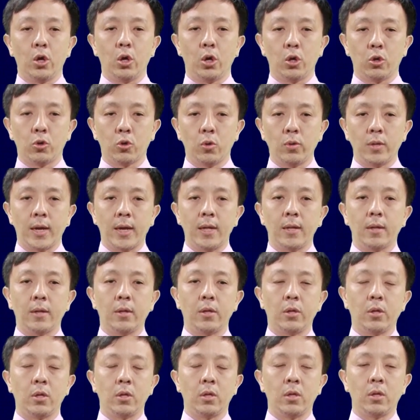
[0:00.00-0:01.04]
so that
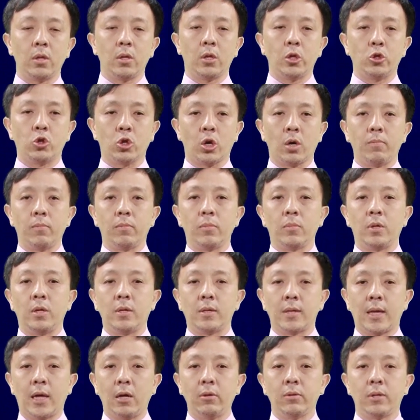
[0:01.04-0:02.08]
the job
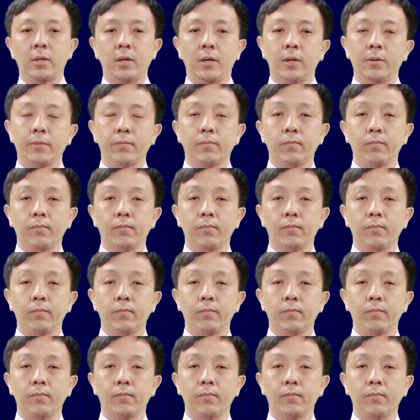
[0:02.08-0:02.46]
is healthy.